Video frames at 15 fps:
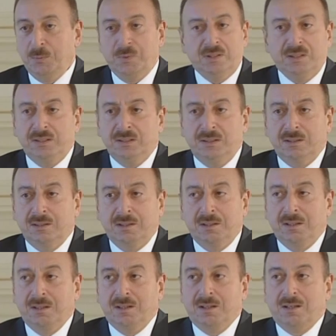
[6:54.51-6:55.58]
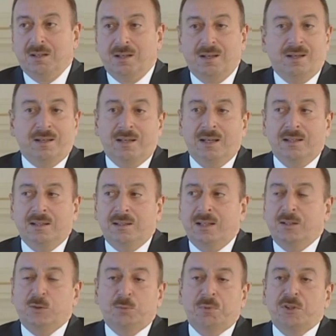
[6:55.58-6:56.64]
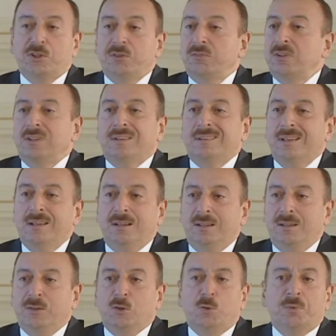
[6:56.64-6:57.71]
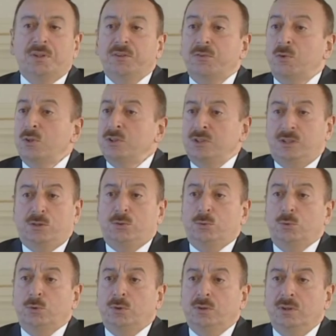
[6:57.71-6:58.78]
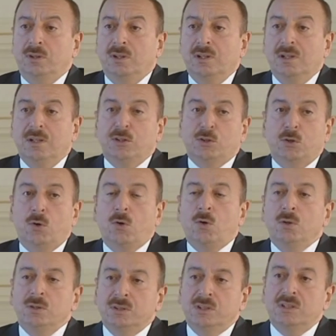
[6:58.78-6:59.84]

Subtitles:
We did it, again, I'd like to mention voluntarily, nobody forced us to do it. So all